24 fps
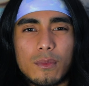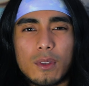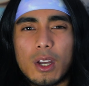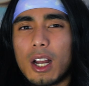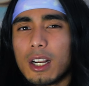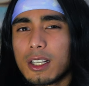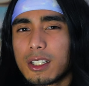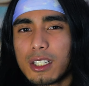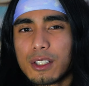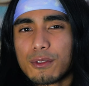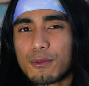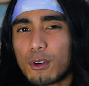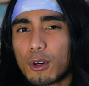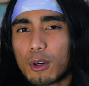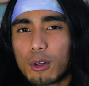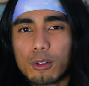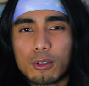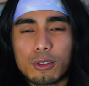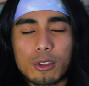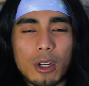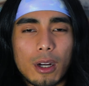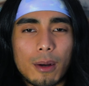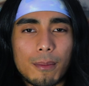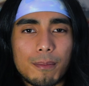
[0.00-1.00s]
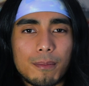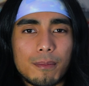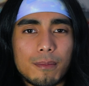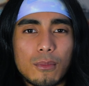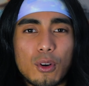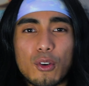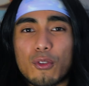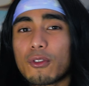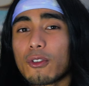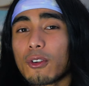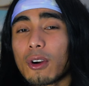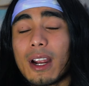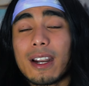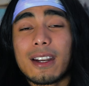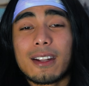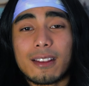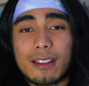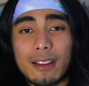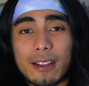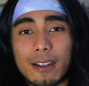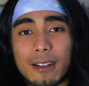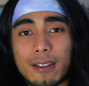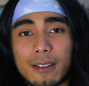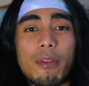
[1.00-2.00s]
not just vertical jump, but for
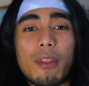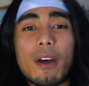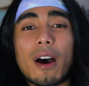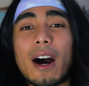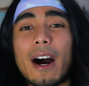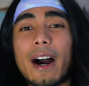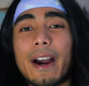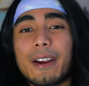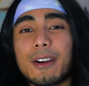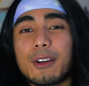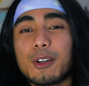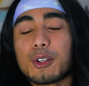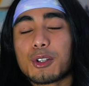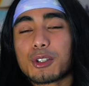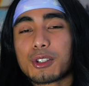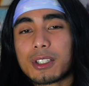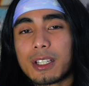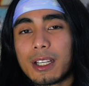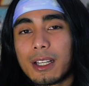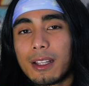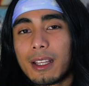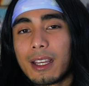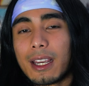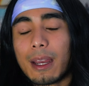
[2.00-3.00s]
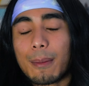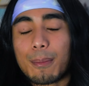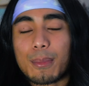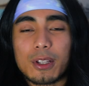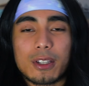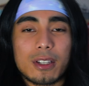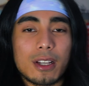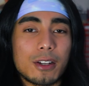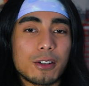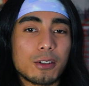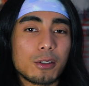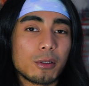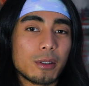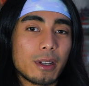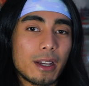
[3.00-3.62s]
anything, the higher your ceiling and potential